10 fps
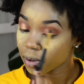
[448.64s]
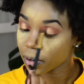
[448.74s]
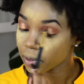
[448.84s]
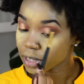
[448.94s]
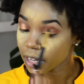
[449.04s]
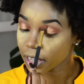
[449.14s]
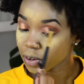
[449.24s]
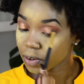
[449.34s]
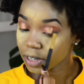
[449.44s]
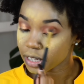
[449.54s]
what are they
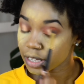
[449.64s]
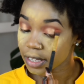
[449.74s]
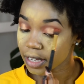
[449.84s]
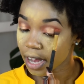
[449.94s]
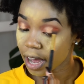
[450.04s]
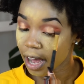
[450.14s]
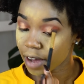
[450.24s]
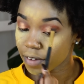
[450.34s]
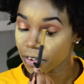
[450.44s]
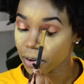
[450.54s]
called?
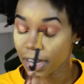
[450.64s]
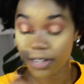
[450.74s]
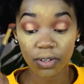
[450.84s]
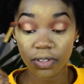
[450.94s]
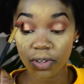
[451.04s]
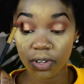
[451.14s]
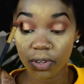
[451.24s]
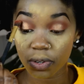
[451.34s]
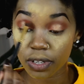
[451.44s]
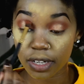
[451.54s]
Have you guys also
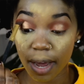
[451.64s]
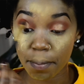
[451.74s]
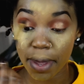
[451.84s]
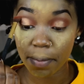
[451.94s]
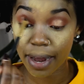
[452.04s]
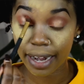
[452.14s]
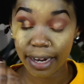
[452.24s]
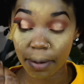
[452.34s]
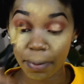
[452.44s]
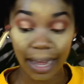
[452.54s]
used a
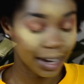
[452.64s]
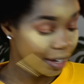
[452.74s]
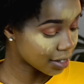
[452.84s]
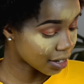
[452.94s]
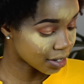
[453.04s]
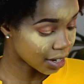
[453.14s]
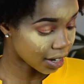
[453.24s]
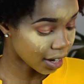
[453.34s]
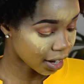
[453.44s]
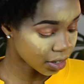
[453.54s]
Maybelline palette? I'd really
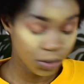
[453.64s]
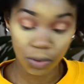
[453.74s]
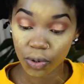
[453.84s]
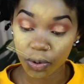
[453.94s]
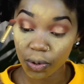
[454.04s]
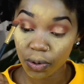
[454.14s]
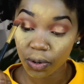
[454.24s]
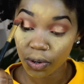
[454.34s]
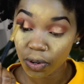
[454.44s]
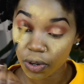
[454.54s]
like to know.
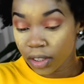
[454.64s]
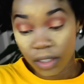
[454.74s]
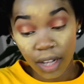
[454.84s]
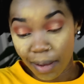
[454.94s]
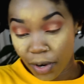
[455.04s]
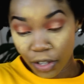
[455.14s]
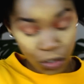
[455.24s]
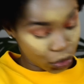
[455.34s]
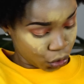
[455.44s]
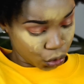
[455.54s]
I'm
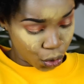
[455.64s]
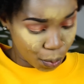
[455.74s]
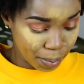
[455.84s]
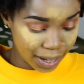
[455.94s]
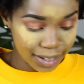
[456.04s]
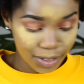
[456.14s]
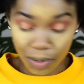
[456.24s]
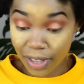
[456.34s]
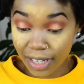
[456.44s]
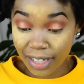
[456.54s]
not too pleased
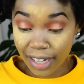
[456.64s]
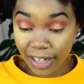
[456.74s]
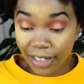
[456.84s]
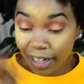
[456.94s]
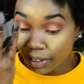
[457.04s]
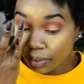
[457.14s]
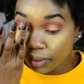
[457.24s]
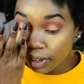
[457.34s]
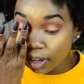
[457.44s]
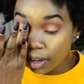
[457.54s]
with this
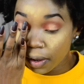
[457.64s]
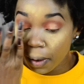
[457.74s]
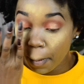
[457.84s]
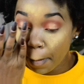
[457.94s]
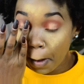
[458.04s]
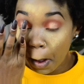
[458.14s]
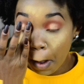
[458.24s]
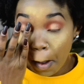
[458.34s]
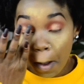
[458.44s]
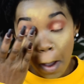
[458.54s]
eyeshadow.
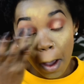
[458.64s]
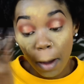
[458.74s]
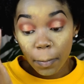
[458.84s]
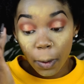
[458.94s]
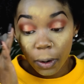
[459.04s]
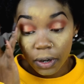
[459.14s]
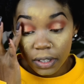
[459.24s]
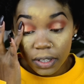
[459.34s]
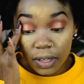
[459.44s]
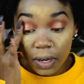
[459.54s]
I'm not,